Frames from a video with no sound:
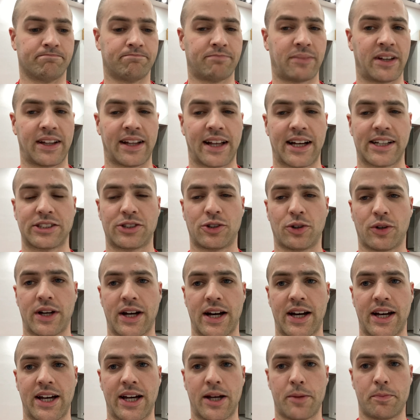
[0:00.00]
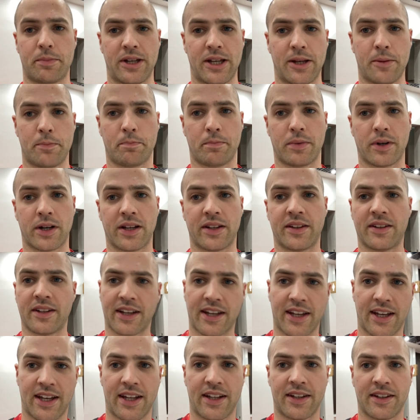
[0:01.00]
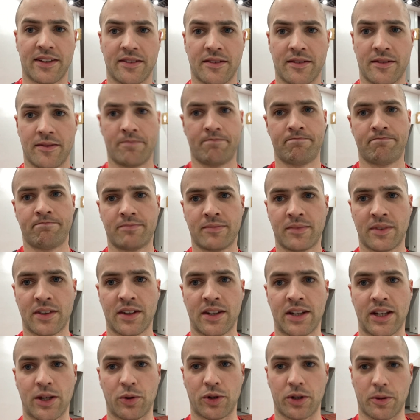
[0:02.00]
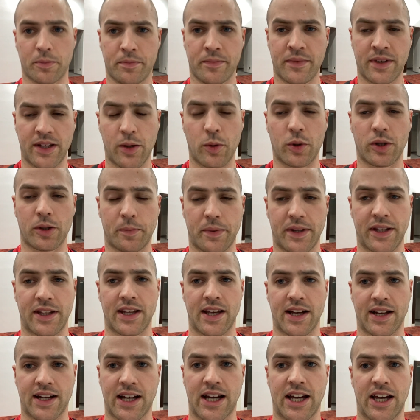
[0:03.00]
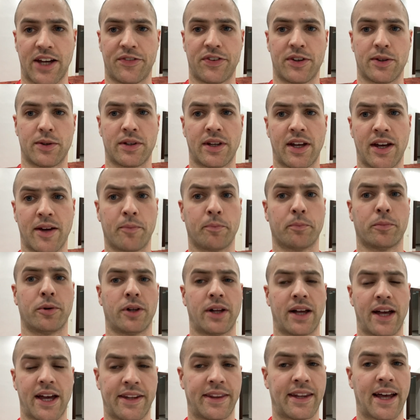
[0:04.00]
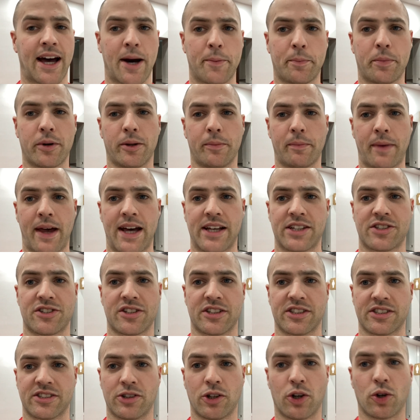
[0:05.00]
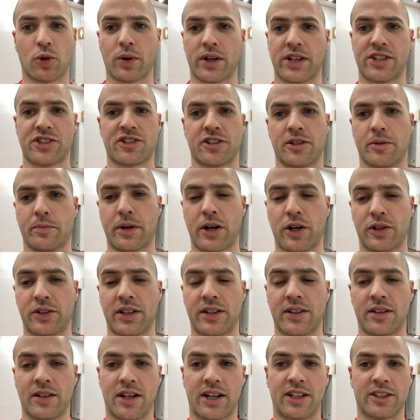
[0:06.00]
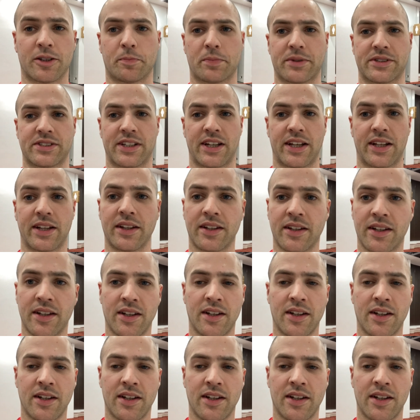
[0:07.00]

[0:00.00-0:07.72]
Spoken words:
He lost to a guy I beat, but again, he would have beat that guy if he had not pulled Masters. No question about it, 100%.